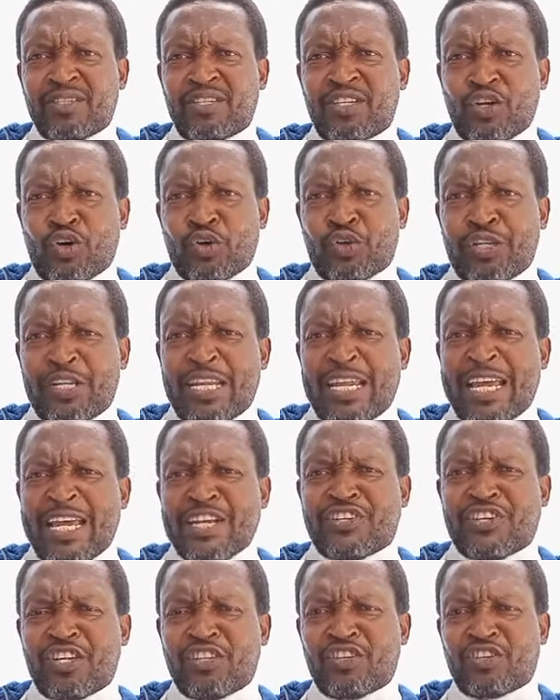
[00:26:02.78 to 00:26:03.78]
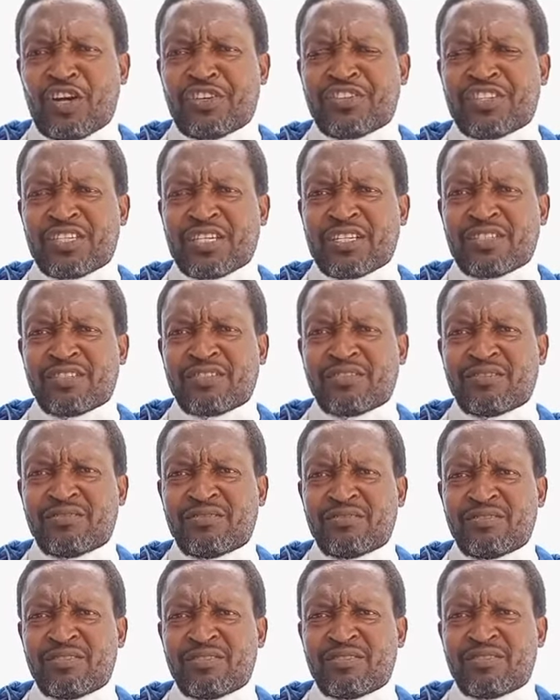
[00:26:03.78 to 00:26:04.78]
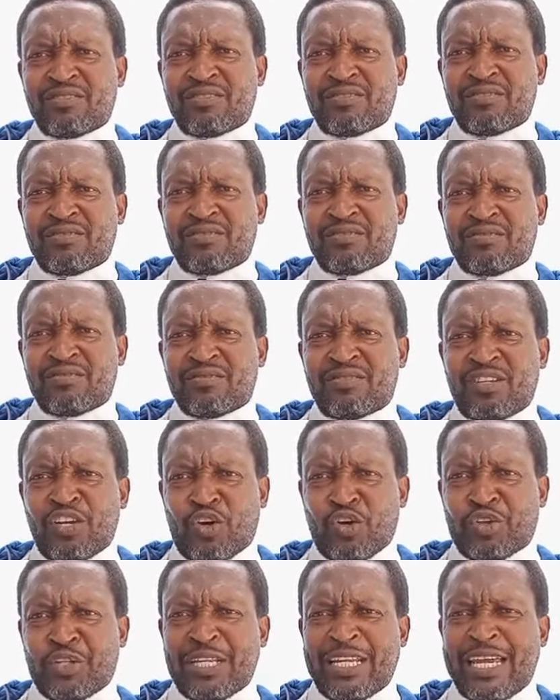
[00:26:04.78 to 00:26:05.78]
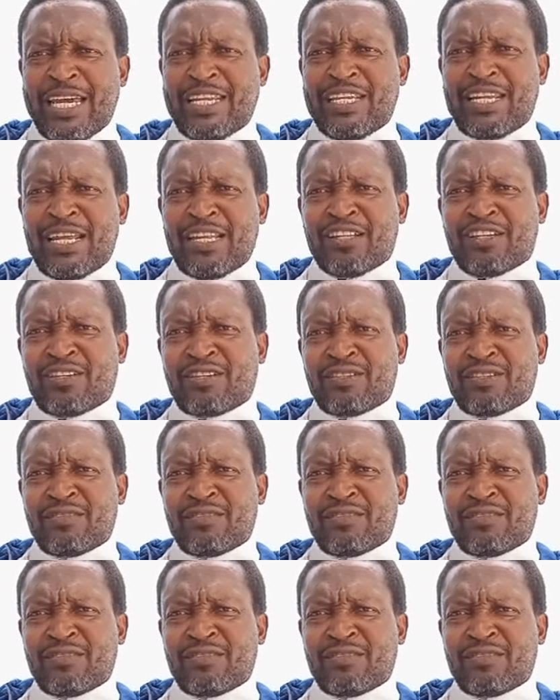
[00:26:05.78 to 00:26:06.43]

you go to the Asian continent, you go to the Indian,